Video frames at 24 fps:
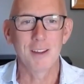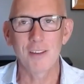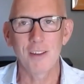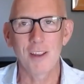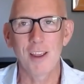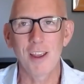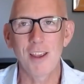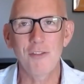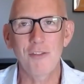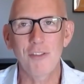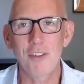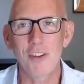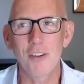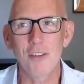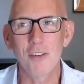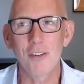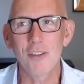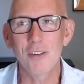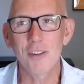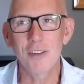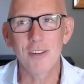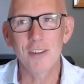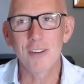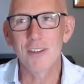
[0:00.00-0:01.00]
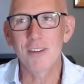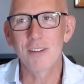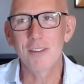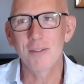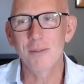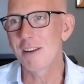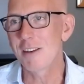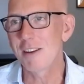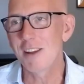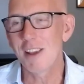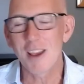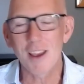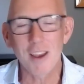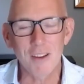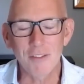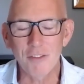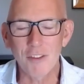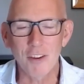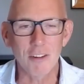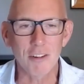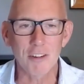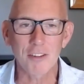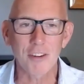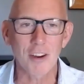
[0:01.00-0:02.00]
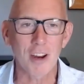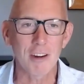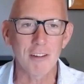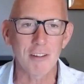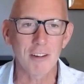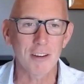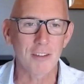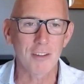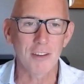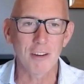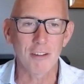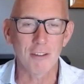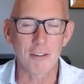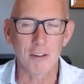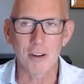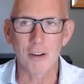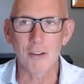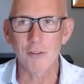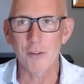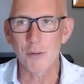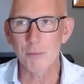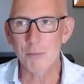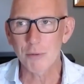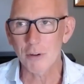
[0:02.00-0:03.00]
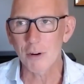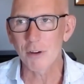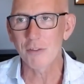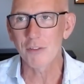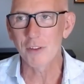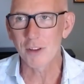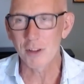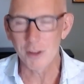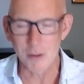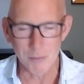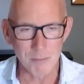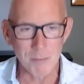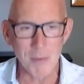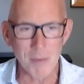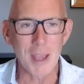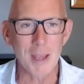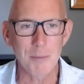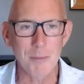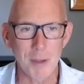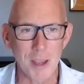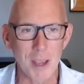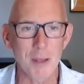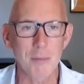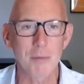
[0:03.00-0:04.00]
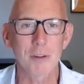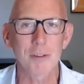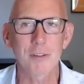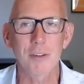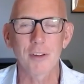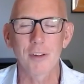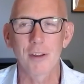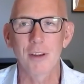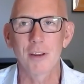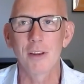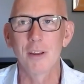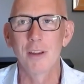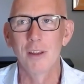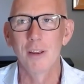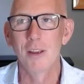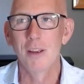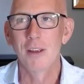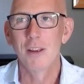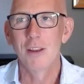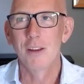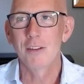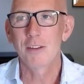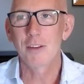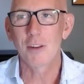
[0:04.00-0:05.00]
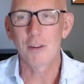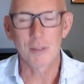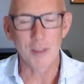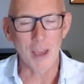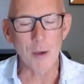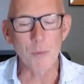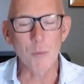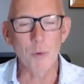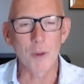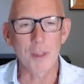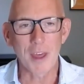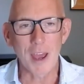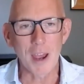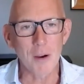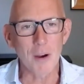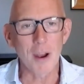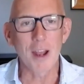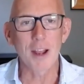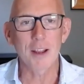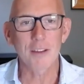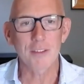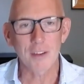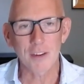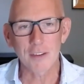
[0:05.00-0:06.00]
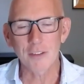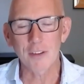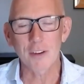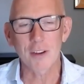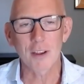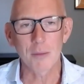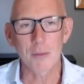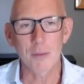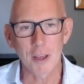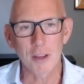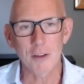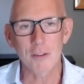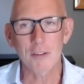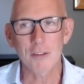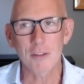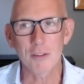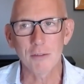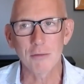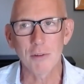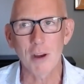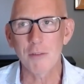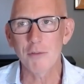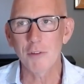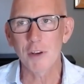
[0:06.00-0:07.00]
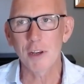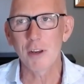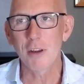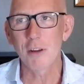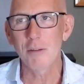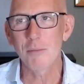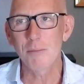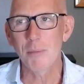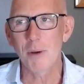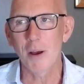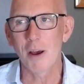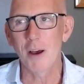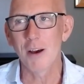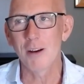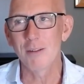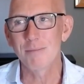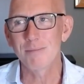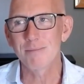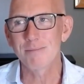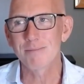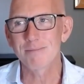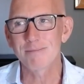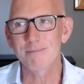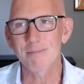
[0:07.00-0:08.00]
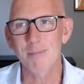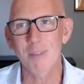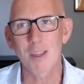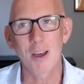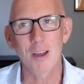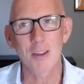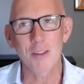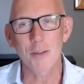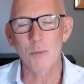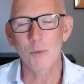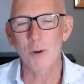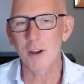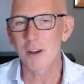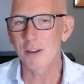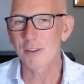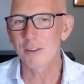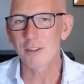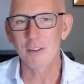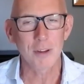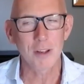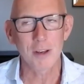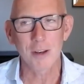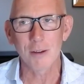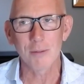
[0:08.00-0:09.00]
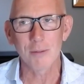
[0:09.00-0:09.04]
If you're a charity or a not-for-profit, you may be able to do that without access to commercial revenue, but otherwise,